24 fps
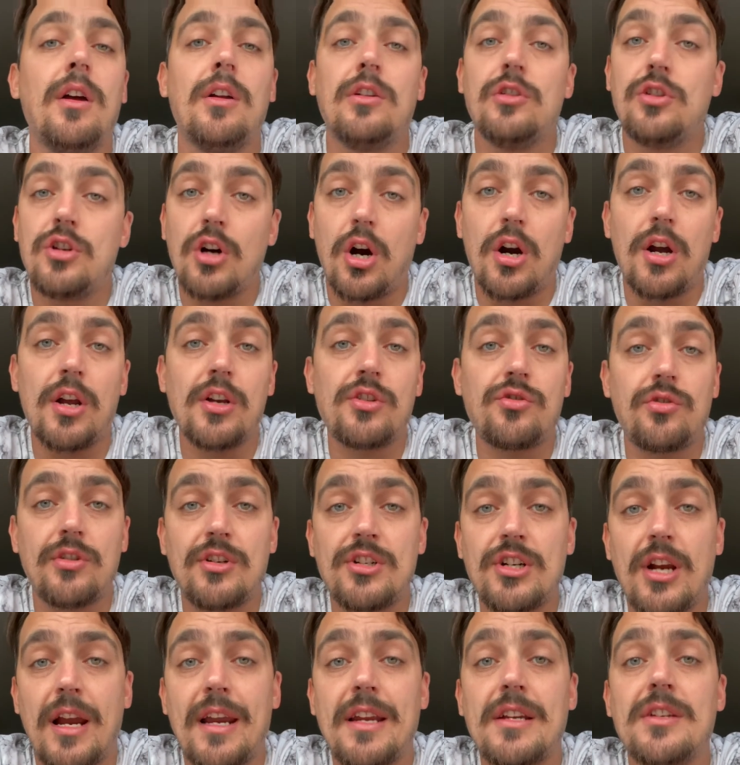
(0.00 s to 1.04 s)
dietary
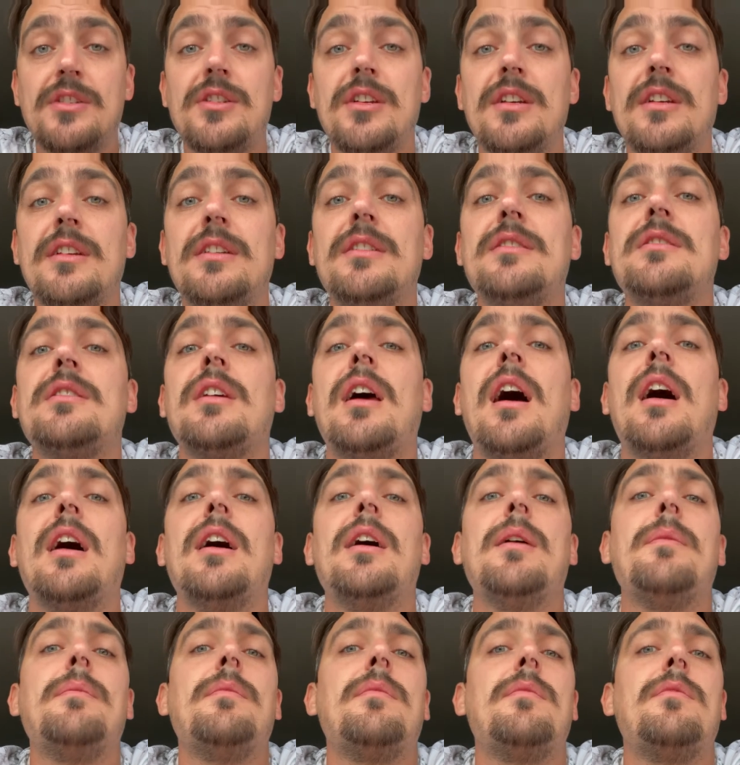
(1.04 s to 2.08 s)
changes,
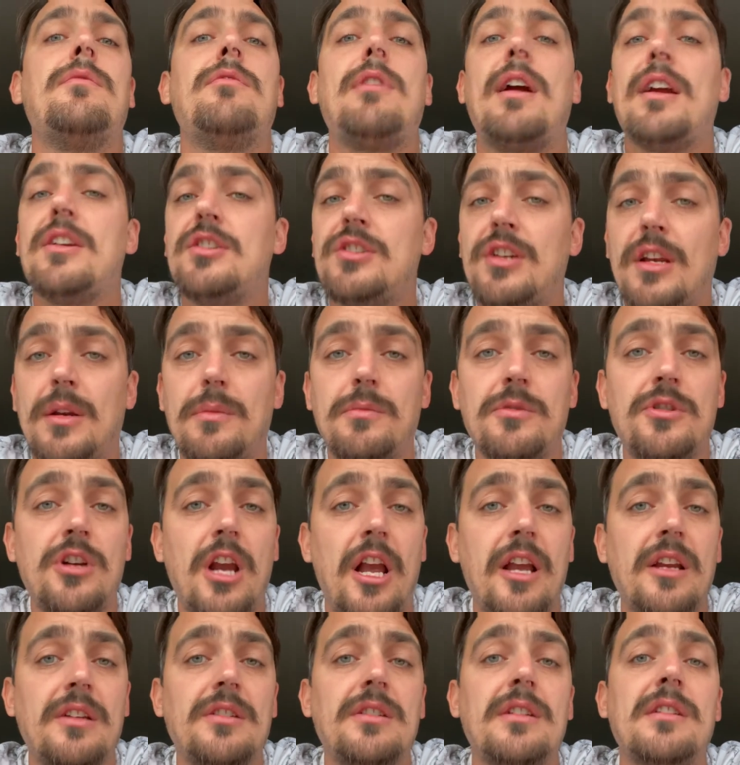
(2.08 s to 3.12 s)
regime
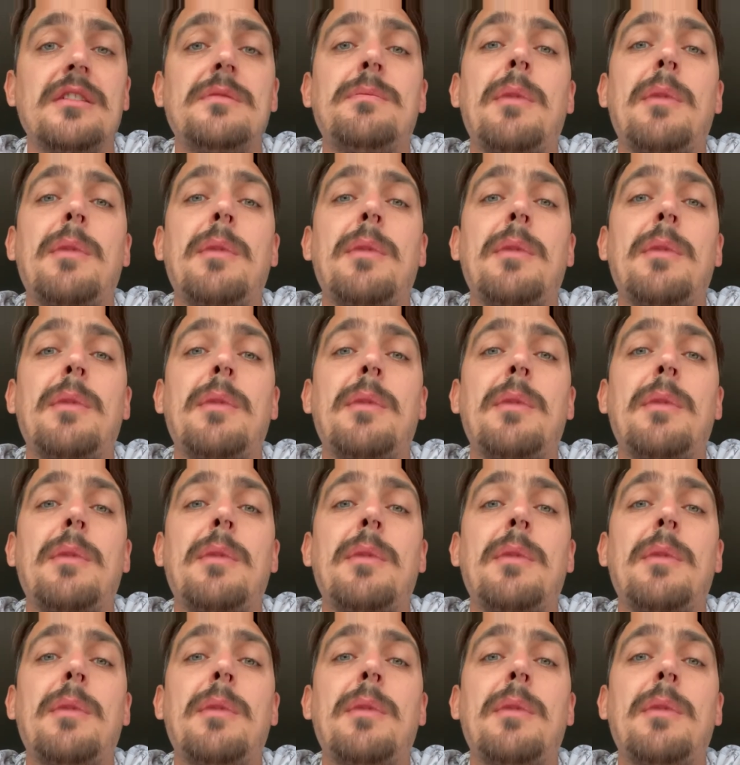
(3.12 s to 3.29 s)
changes.